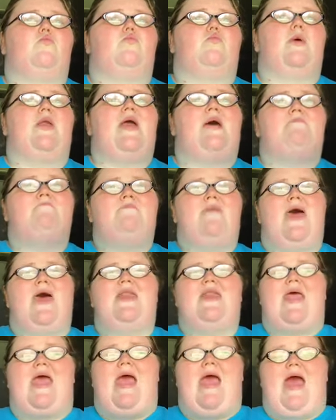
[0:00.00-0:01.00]
when I
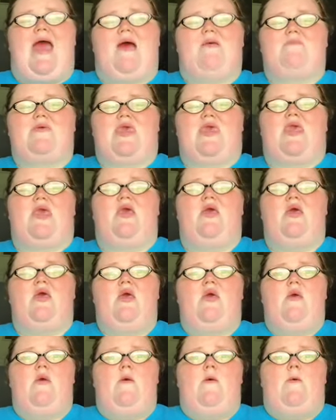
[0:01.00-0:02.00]
met Abby,
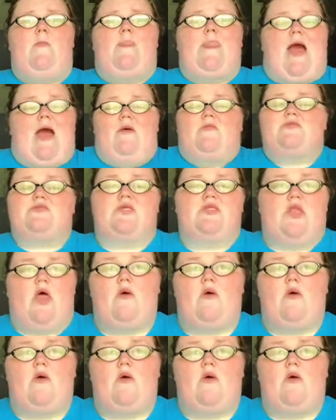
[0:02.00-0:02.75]
I was in